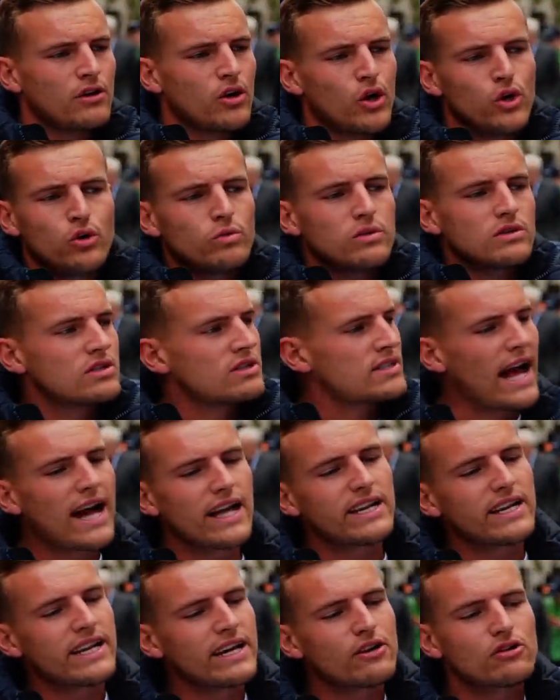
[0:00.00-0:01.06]
who was
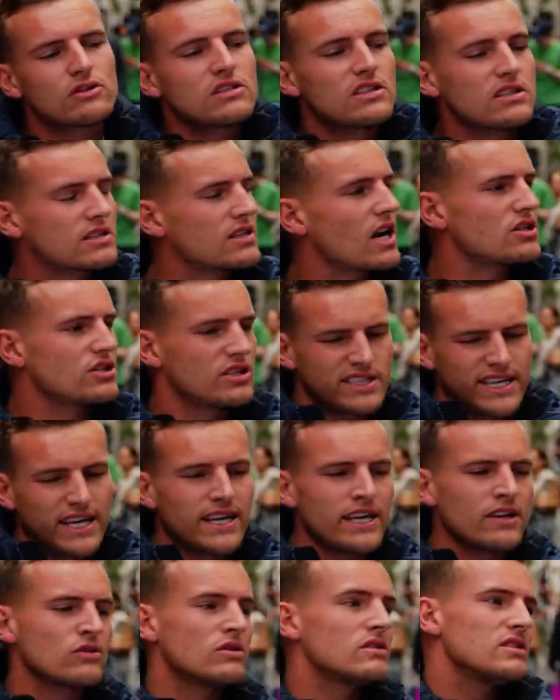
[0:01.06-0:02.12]
standing here on a discussion,
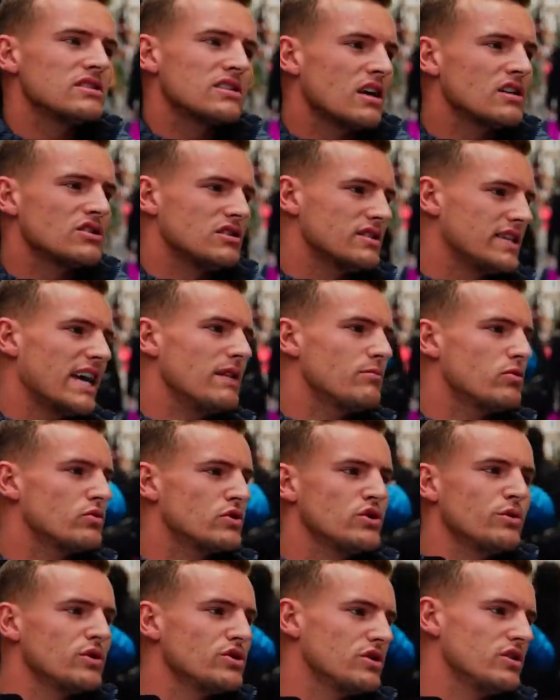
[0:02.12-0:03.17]
sitting here on a discussion table
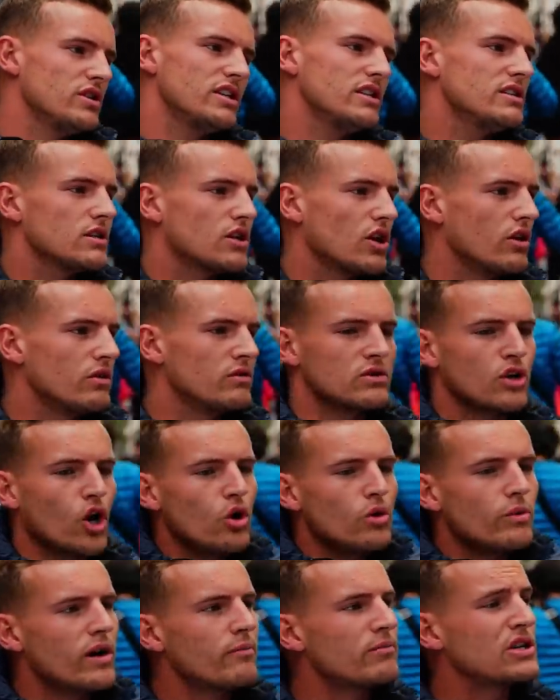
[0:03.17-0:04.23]
200 years ago?
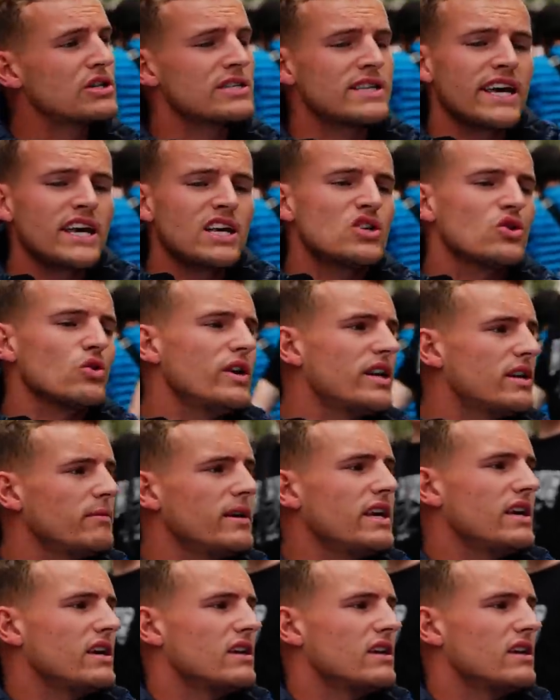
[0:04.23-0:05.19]
No one, because Probably they enjoyed like meat.